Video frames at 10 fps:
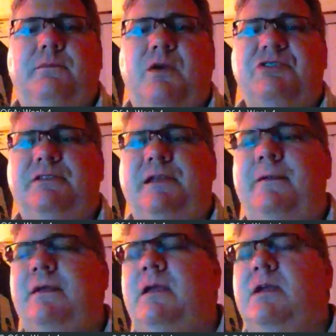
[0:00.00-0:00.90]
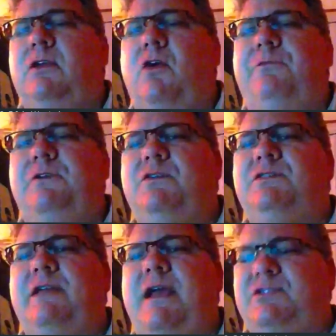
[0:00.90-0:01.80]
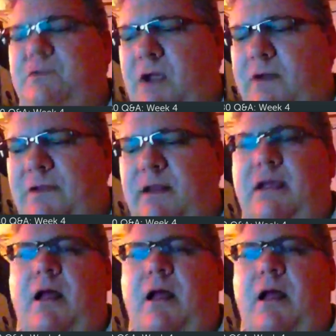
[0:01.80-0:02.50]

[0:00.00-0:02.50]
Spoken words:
question there. Cold Fusion, actually, Rock Valley